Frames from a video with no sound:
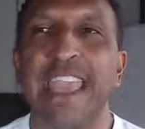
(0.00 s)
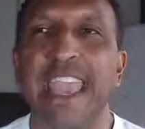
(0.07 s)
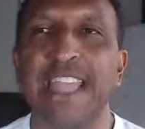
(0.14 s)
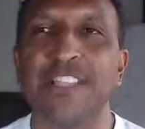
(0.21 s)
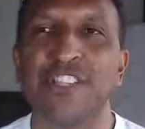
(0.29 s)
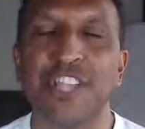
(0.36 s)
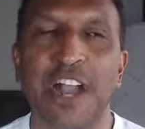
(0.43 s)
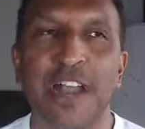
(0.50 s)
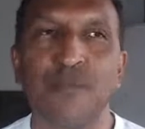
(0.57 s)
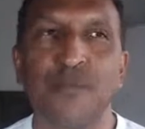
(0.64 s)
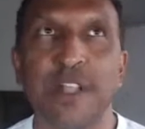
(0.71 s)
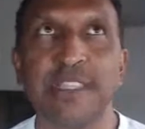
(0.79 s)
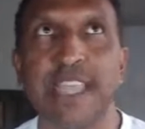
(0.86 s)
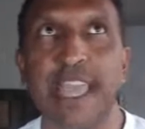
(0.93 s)
And Sean
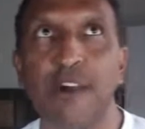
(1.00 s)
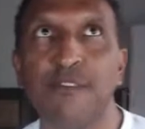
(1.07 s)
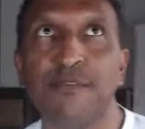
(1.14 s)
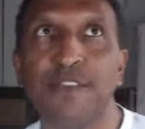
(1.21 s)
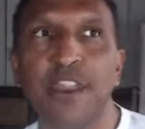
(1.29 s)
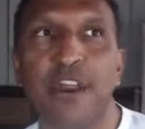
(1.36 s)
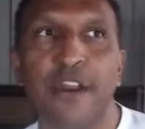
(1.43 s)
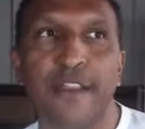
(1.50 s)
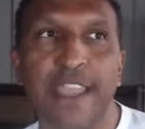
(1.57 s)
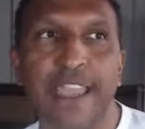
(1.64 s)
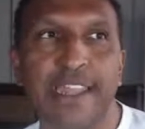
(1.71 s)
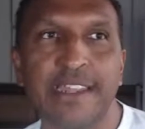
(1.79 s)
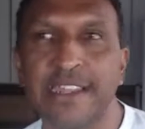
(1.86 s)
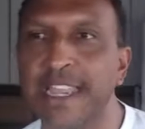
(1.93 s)
runs
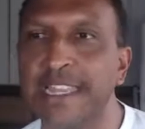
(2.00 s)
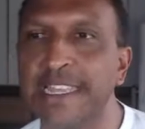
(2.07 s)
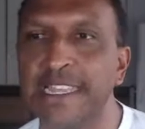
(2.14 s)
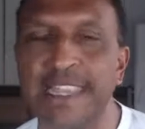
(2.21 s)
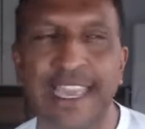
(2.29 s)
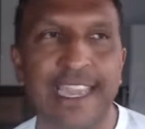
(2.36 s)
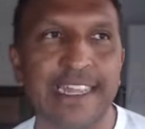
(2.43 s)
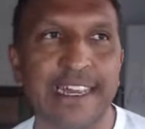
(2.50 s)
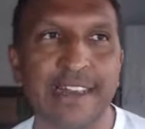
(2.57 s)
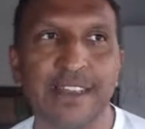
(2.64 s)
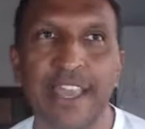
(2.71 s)
LVRN in Atlanta.